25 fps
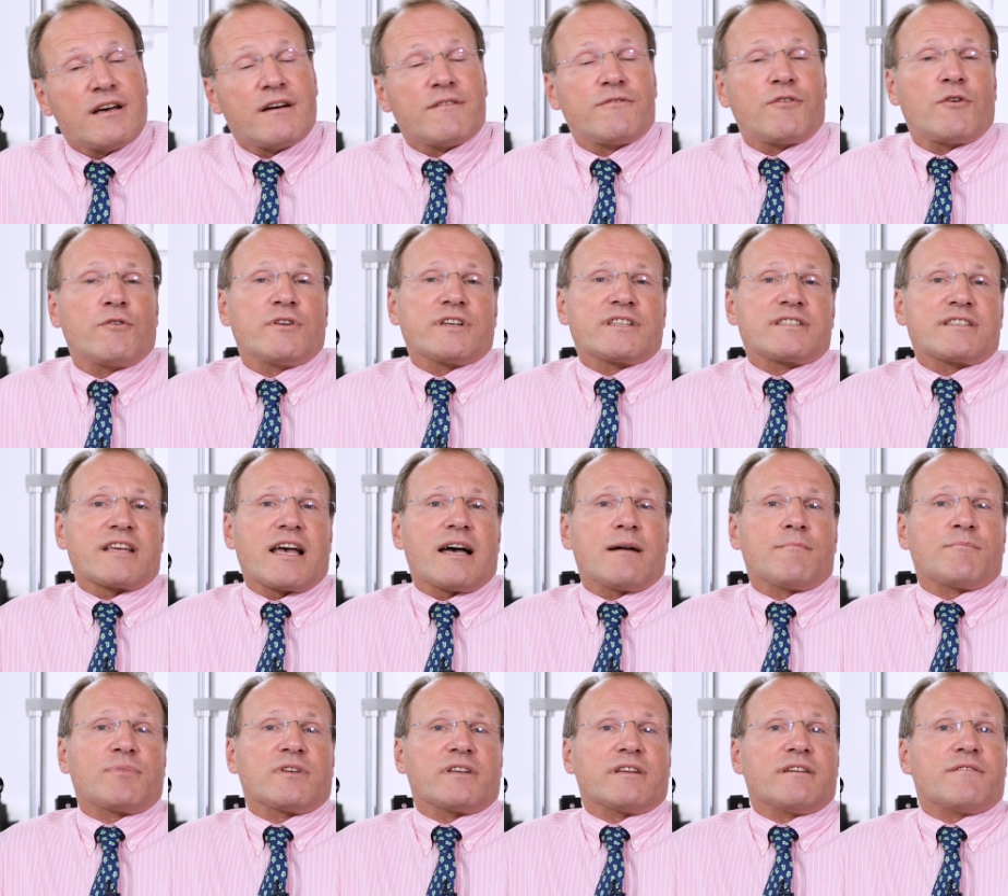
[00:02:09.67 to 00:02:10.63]
for
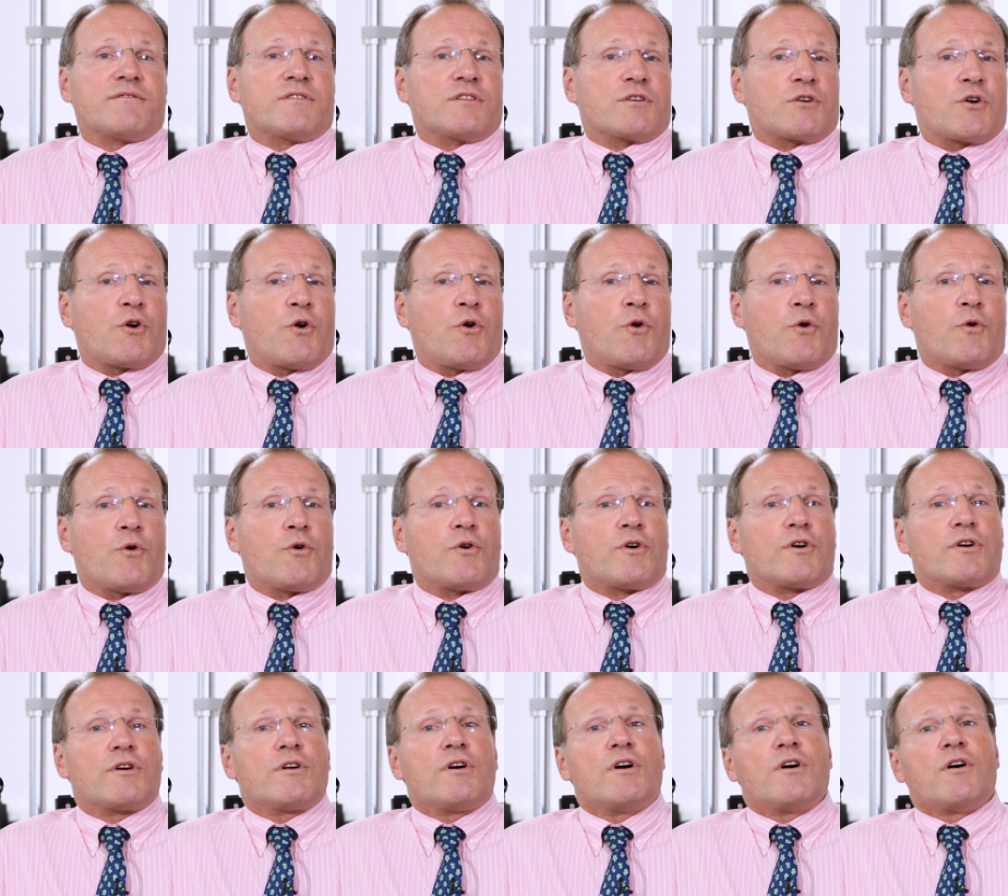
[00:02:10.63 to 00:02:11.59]
example, if the
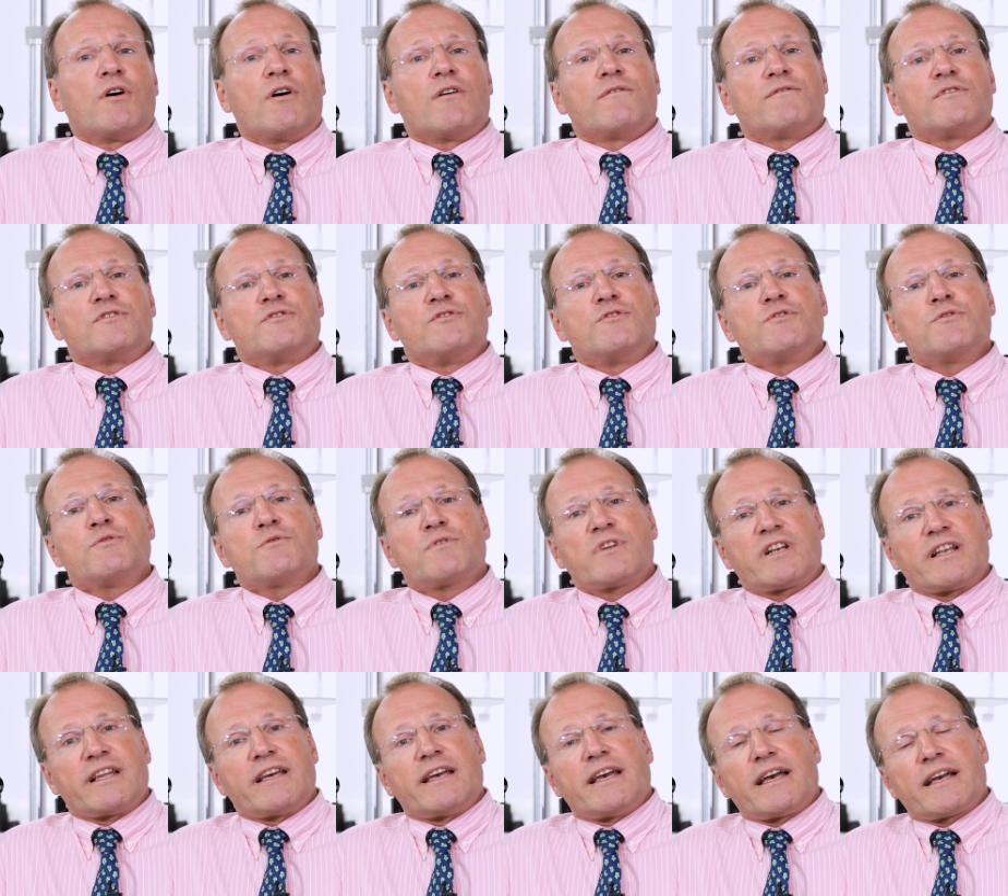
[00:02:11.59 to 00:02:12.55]
core of a
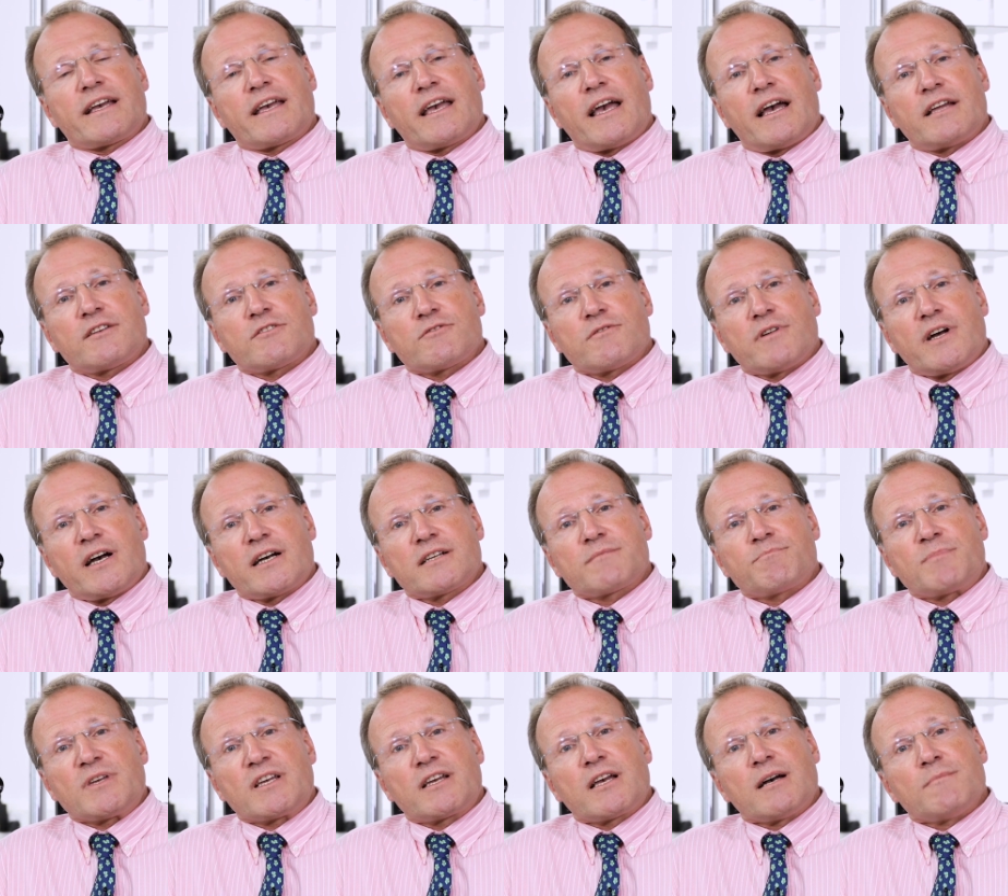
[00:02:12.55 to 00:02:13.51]
nuclear
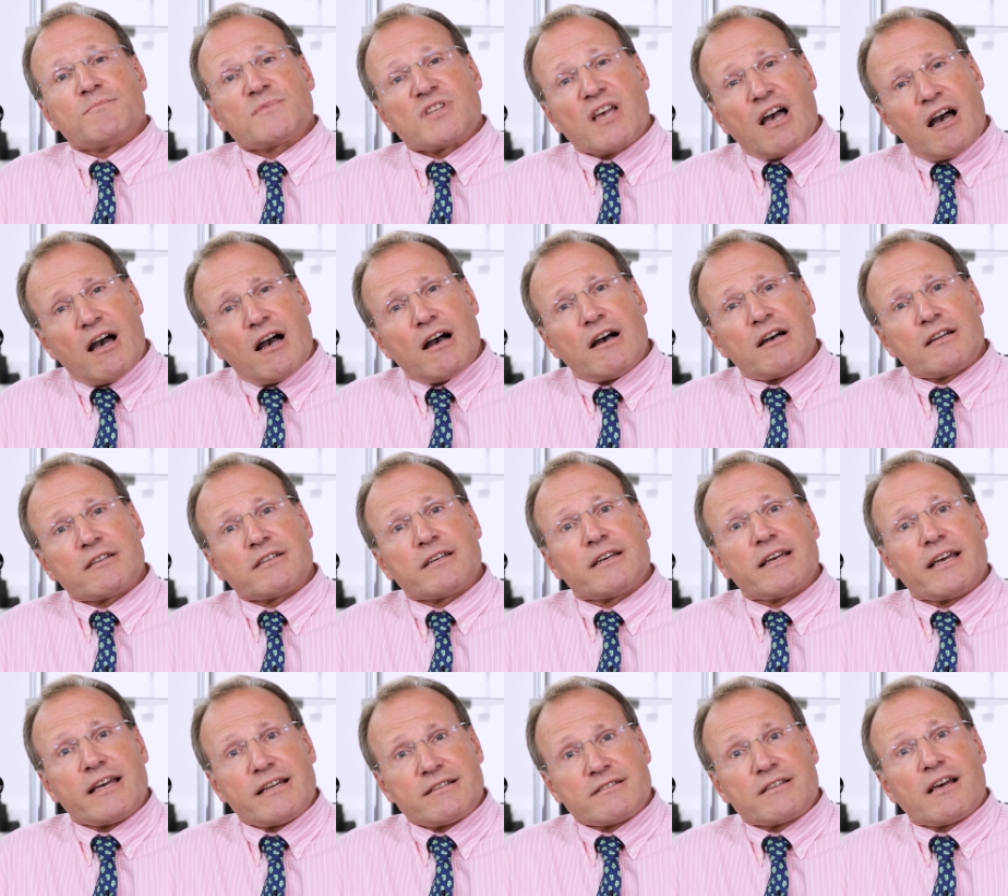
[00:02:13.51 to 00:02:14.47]
cataract becomes
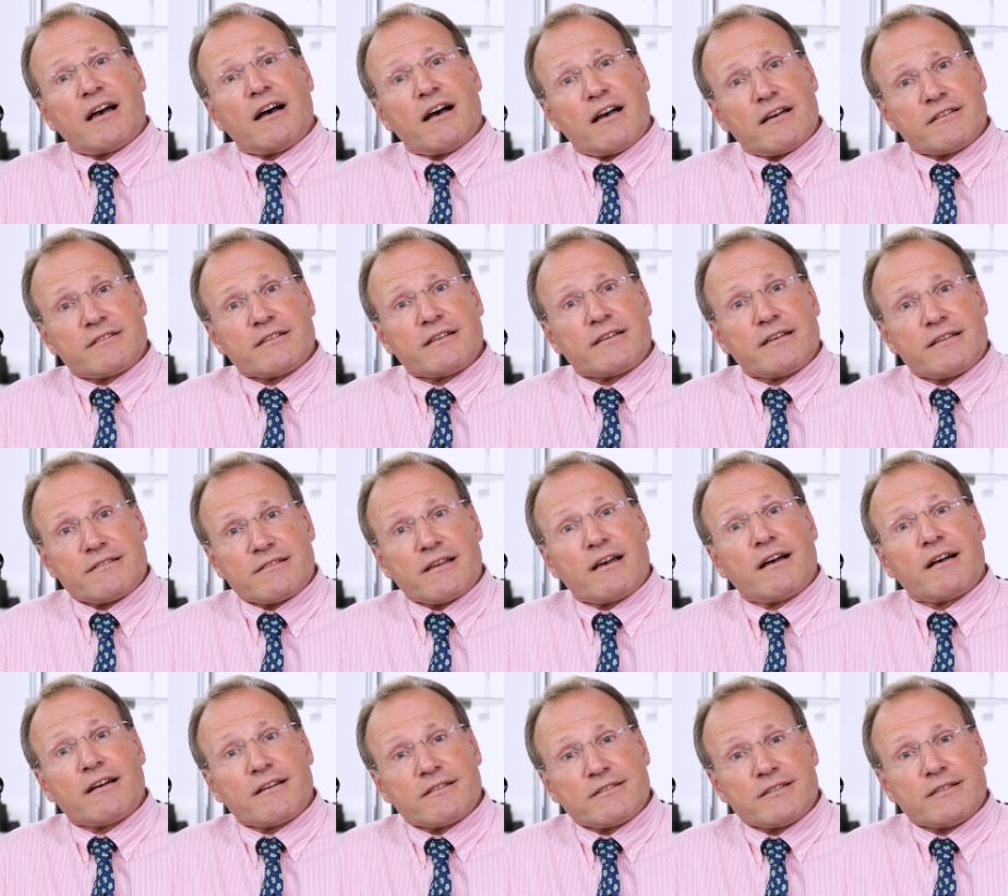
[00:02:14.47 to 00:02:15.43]
harder and harder and
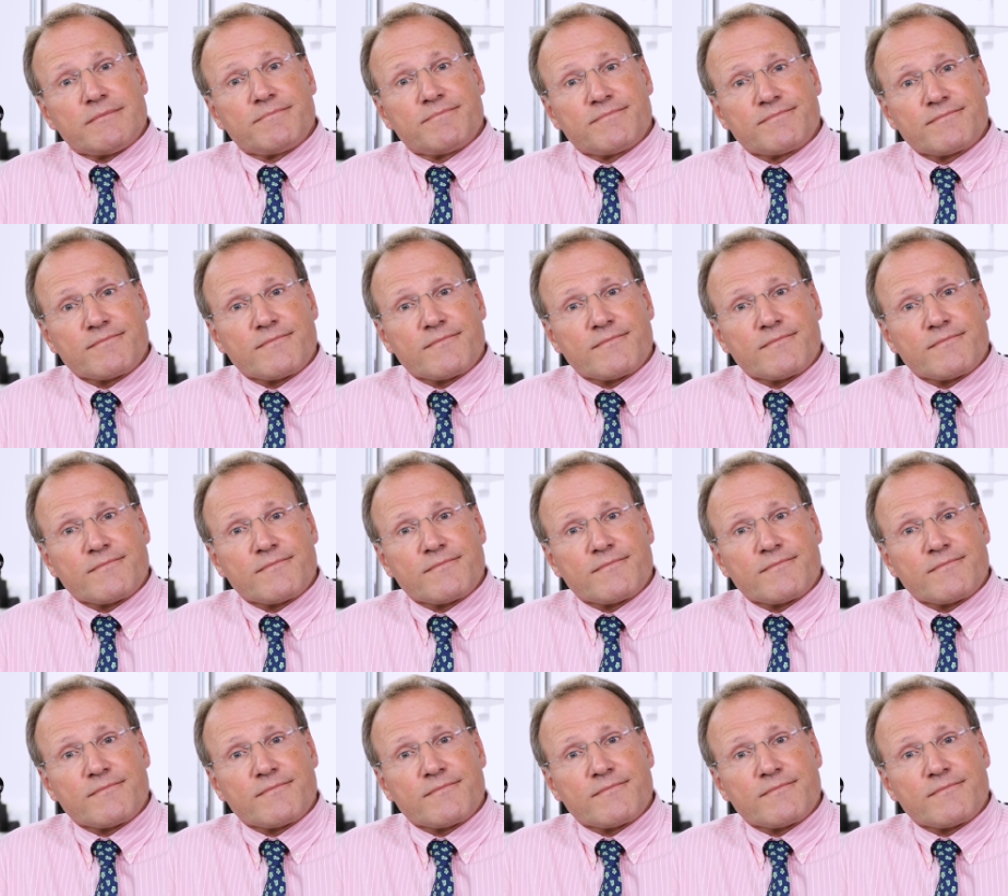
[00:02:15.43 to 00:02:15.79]
harder.